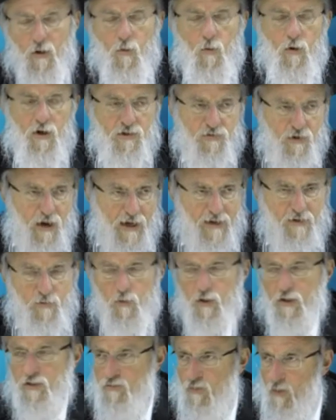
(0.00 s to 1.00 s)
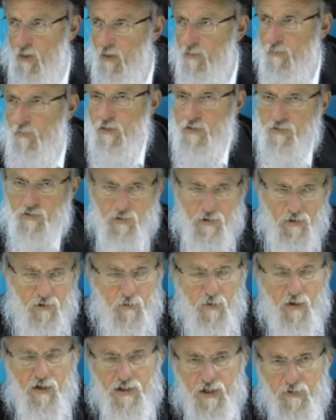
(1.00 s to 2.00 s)
what is right and what is wrong, what is good
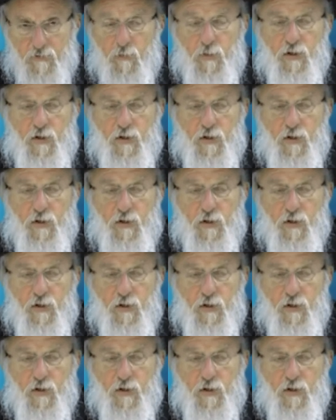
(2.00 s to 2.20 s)
and what is evil.